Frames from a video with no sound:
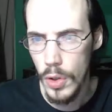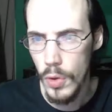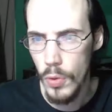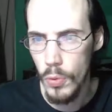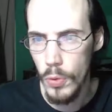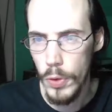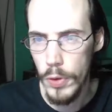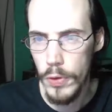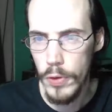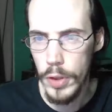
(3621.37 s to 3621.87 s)

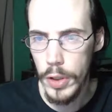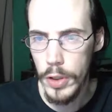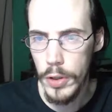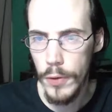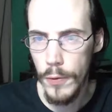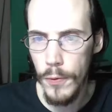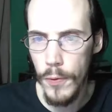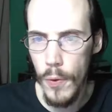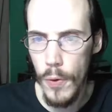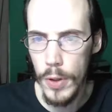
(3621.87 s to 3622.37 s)
We've cleared the
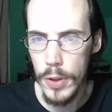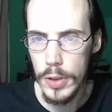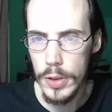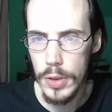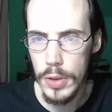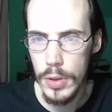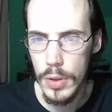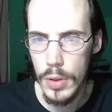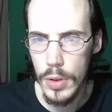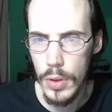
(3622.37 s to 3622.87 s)
forest.
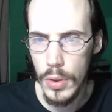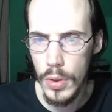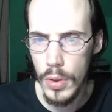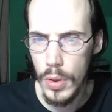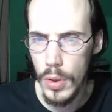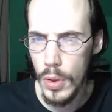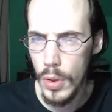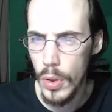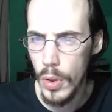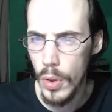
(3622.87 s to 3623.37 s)

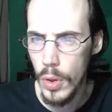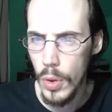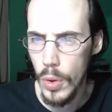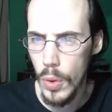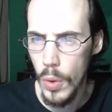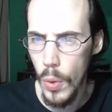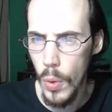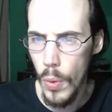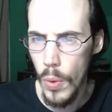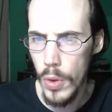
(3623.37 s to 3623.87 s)

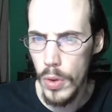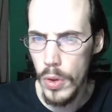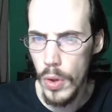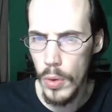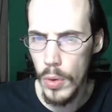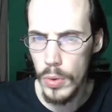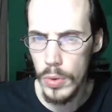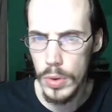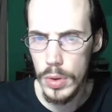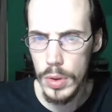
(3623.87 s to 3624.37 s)
What are
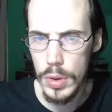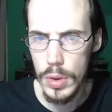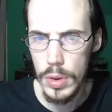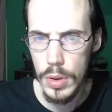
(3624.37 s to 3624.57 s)
those?